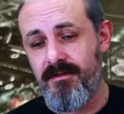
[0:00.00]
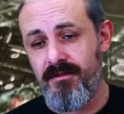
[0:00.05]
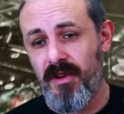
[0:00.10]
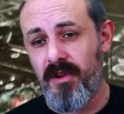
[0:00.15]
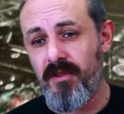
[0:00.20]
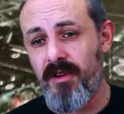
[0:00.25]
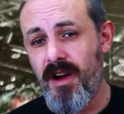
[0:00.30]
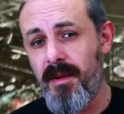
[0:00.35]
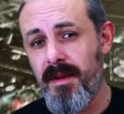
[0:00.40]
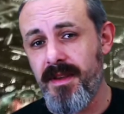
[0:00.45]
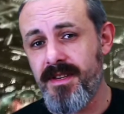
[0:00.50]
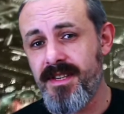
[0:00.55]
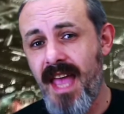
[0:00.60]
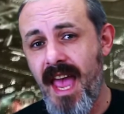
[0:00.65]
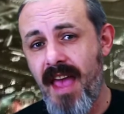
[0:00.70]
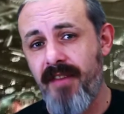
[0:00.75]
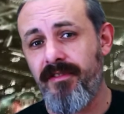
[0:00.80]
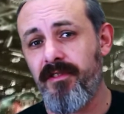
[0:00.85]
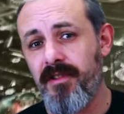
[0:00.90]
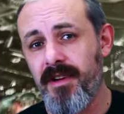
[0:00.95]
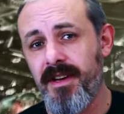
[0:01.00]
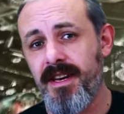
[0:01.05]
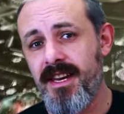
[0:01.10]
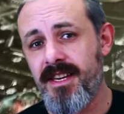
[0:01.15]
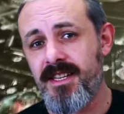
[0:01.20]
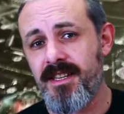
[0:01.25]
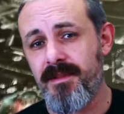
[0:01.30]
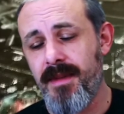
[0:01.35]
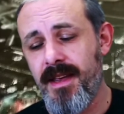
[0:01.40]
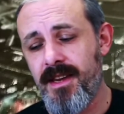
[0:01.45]
requirements that everyone
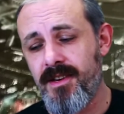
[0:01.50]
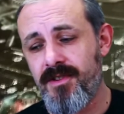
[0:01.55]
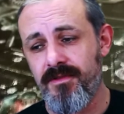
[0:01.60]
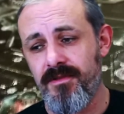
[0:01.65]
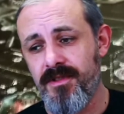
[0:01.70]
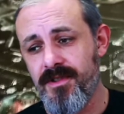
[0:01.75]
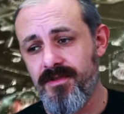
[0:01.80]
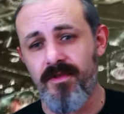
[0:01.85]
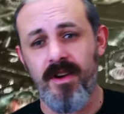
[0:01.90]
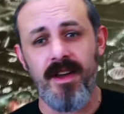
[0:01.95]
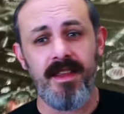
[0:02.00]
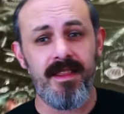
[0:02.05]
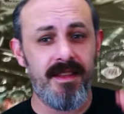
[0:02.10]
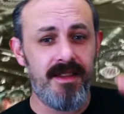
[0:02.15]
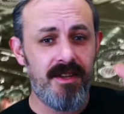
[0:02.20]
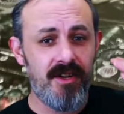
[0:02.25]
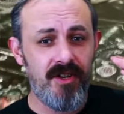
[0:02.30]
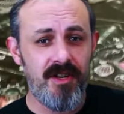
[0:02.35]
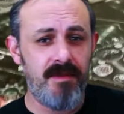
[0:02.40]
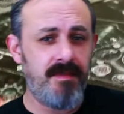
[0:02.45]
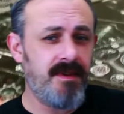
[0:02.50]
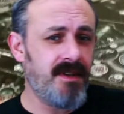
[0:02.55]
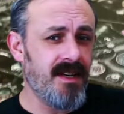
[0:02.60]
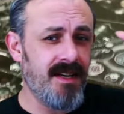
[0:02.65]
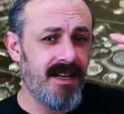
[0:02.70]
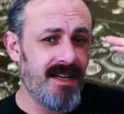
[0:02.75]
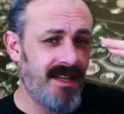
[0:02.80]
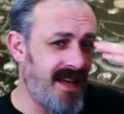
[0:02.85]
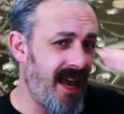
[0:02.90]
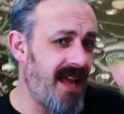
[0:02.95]
needs to make sure is right, that the ship is
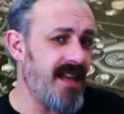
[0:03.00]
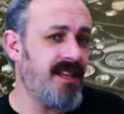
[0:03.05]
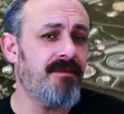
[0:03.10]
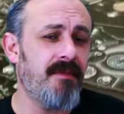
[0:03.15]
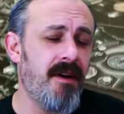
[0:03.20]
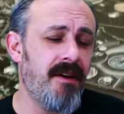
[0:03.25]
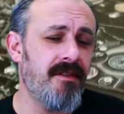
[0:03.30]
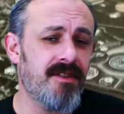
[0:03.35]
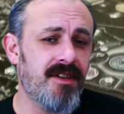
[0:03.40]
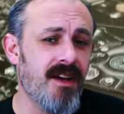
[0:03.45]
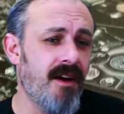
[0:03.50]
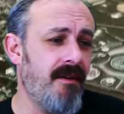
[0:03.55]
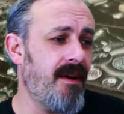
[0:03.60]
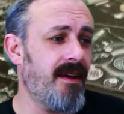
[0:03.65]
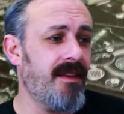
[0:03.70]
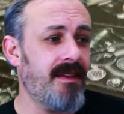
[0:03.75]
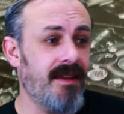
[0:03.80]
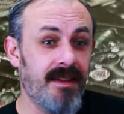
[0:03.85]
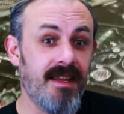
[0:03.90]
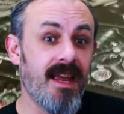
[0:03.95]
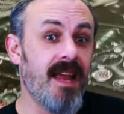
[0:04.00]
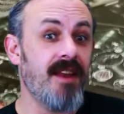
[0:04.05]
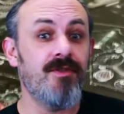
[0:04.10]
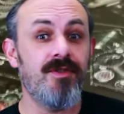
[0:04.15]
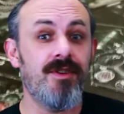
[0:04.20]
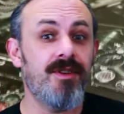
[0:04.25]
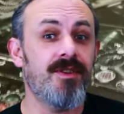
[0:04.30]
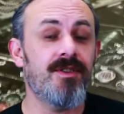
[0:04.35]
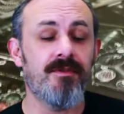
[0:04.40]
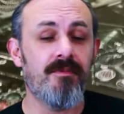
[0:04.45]
going to get to where it's going, that the
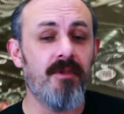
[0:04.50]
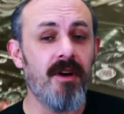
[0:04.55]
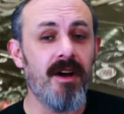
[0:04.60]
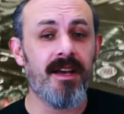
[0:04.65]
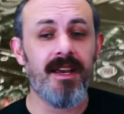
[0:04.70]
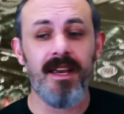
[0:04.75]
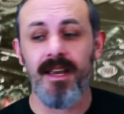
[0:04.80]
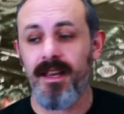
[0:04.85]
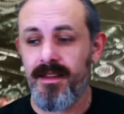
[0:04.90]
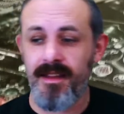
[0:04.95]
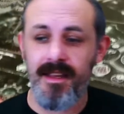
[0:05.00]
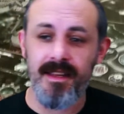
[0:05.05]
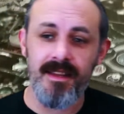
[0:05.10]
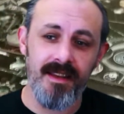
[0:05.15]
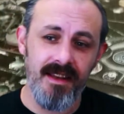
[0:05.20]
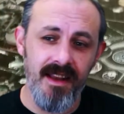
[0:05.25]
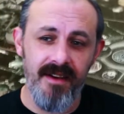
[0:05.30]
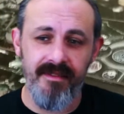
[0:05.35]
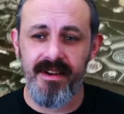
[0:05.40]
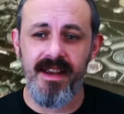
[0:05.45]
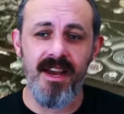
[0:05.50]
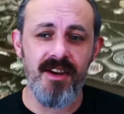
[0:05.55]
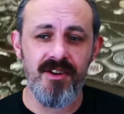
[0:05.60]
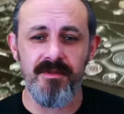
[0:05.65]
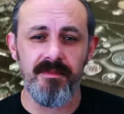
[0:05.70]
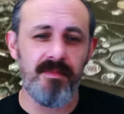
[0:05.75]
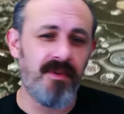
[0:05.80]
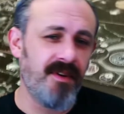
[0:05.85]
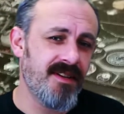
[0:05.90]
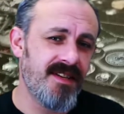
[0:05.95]
engines are working, that the
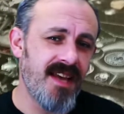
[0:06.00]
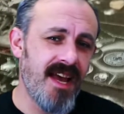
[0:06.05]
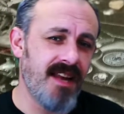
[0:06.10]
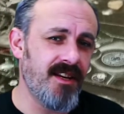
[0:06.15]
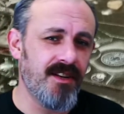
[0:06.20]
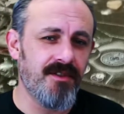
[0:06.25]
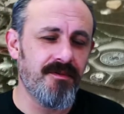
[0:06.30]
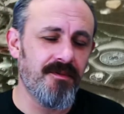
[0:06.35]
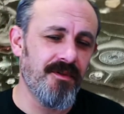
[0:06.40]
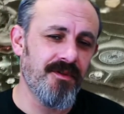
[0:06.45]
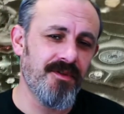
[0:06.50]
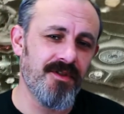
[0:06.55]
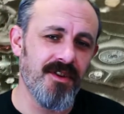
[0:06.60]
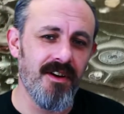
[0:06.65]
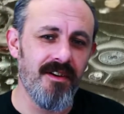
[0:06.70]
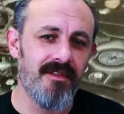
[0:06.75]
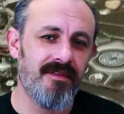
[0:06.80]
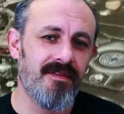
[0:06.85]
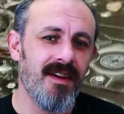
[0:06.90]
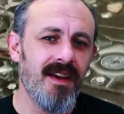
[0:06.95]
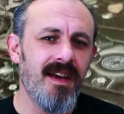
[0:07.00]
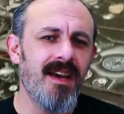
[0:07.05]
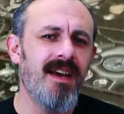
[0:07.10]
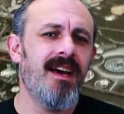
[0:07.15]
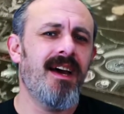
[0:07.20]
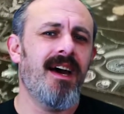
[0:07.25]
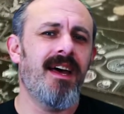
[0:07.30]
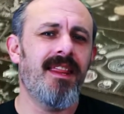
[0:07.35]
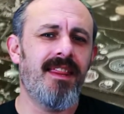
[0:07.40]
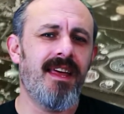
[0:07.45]
navigation point is heading towards Earth.
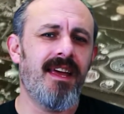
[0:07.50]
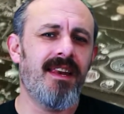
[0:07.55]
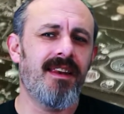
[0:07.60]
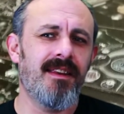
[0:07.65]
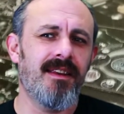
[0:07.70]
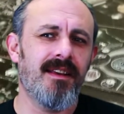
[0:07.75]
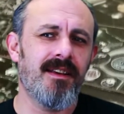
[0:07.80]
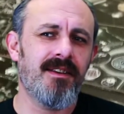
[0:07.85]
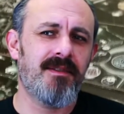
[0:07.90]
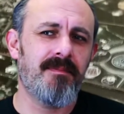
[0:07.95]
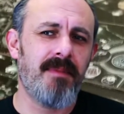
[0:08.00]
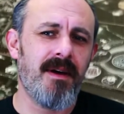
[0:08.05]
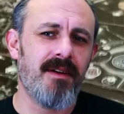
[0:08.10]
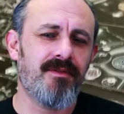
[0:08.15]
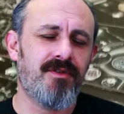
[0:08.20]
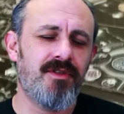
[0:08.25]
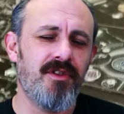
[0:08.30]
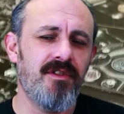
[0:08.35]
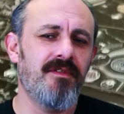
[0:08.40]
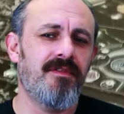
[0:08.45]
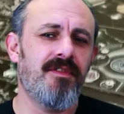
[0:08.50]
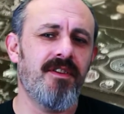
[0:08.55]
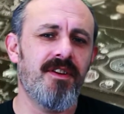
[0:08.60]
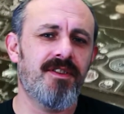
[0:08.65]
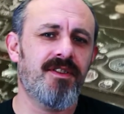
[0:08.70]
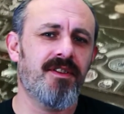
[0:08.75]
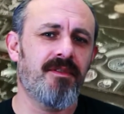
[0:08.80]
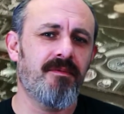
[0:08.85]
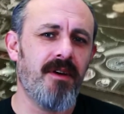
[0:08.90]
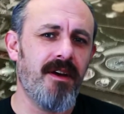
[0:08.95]
And then it's about
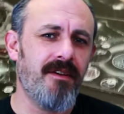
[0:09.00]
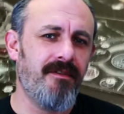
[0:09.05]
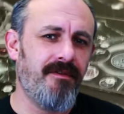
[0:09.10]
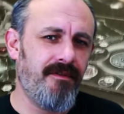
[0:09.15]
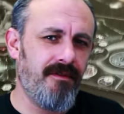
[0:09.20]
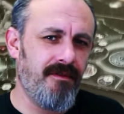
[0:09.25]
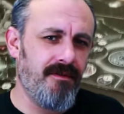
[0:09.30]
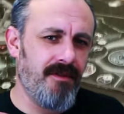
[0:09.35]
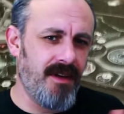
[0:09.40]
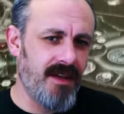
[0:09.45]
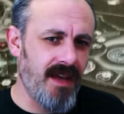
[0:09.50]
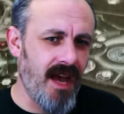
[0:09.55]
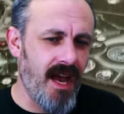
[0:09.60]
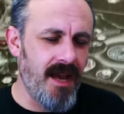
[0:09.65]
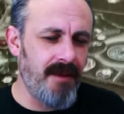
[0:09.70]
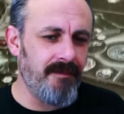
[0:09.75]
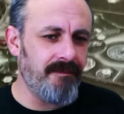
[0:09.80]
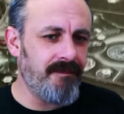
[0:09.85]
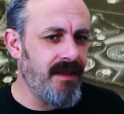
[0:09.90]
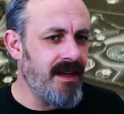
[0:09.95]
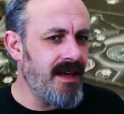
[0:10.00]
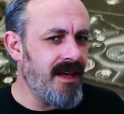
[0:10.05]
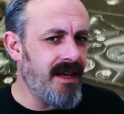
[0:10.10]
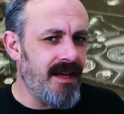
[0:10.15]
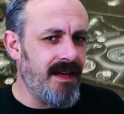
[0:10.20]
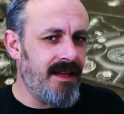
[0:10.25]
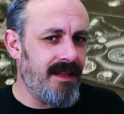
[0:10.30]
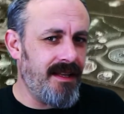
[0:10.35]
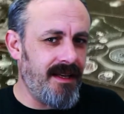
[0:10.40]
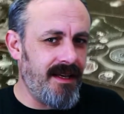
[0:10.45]
2/3 of the way through the game,
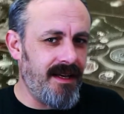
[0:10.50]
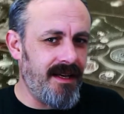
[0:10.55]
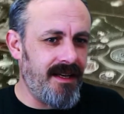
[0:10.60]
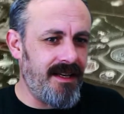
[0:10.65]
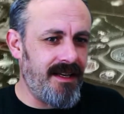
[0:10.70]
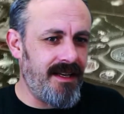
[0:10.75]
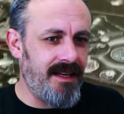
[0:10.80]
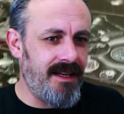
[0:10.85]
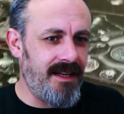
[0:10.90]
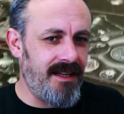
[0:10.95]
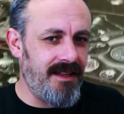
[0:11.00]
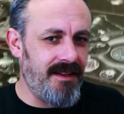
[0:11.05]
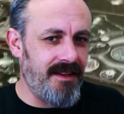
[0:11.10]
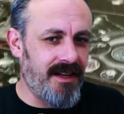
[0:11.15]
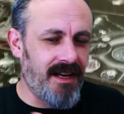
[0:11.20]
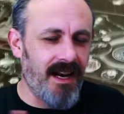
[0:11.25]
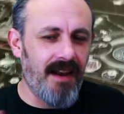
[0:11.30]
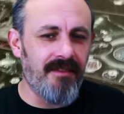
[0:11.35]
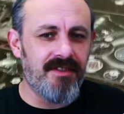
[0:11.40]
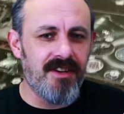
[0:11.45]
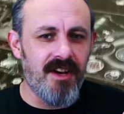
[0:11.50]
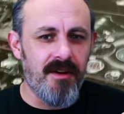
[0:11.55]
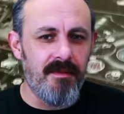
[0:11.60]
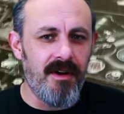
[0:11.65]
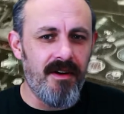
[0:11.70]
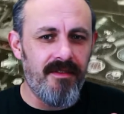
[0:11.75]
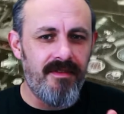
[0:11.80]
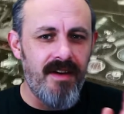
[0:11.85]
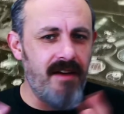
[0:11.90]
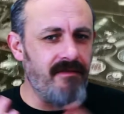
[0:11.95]
the gloves come
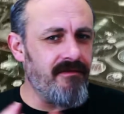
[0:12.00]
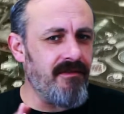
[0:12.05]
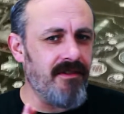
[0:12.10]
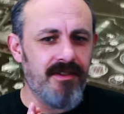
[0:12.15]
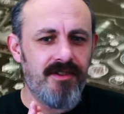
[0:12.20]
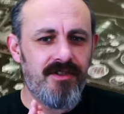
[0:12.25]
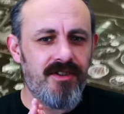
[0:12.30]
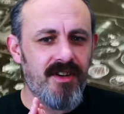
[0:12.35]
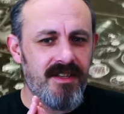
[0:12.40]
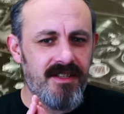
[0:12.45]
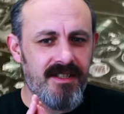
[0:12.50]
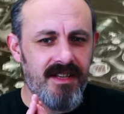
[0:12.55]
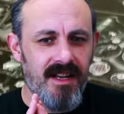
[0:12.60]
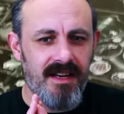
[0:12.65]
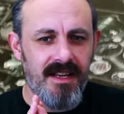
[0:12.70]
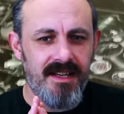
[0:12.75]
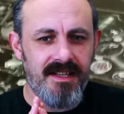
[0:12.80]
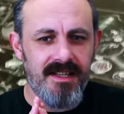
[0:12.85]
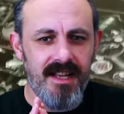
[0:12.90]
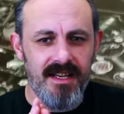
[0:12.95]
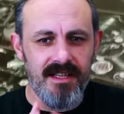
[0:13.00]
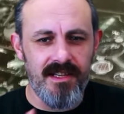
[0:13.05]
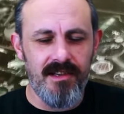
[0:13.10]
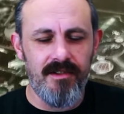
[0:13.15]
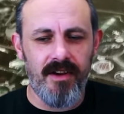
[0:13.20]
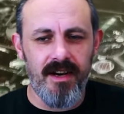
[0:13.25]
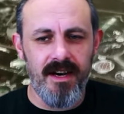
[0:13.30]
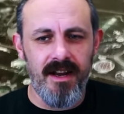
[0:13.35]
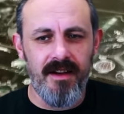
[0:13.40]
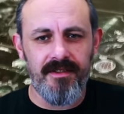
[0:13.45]
off, everyone just suddenly starts
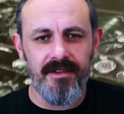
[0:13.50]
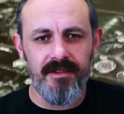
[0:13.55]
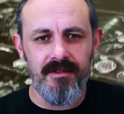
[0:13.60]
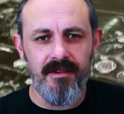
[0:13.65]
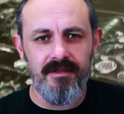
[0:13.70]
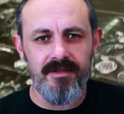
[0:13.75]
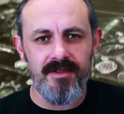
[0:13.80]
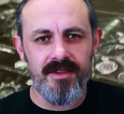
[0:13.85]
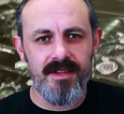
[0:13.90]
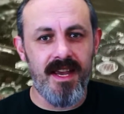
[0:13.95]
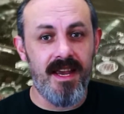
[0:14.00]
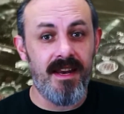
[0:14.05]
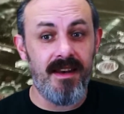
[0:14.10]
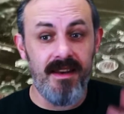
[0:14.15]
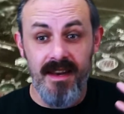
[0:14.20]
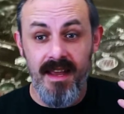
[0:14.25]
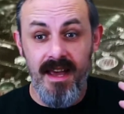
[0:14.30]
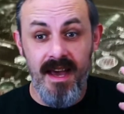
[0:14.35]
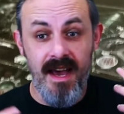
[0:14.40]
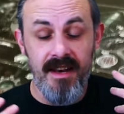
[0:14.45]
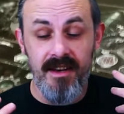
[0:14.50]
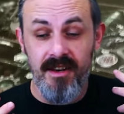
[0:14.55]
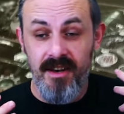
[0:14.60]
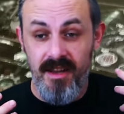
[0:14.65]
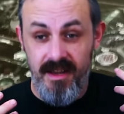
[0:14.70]
looking after their own skin, and